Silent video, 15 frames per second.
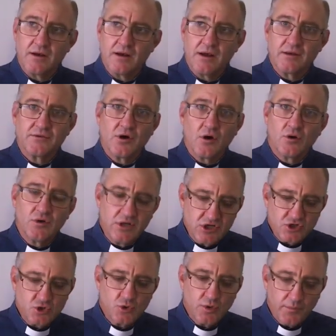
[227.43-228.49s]
And the only
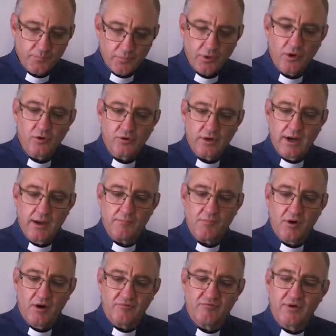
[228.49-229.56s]
sure program
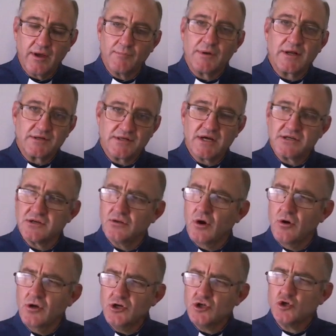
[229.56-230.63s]
of rehabilitation, the
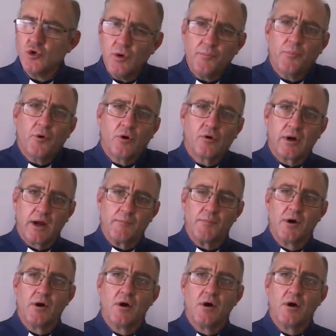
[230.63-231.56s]
only sure program